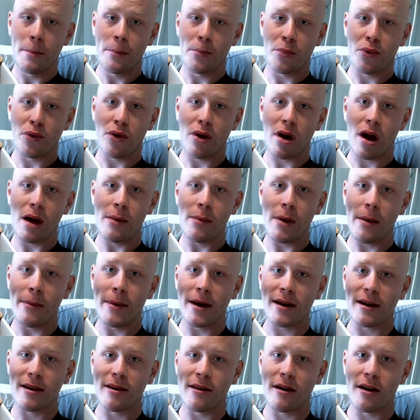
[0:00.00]

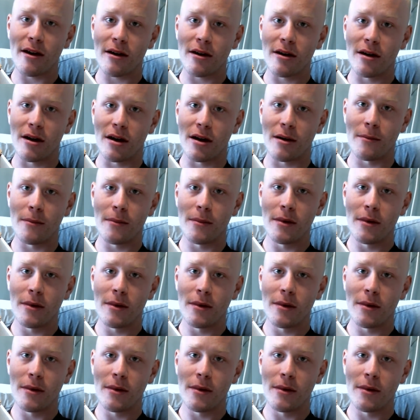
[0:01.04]
PrimeMX.com.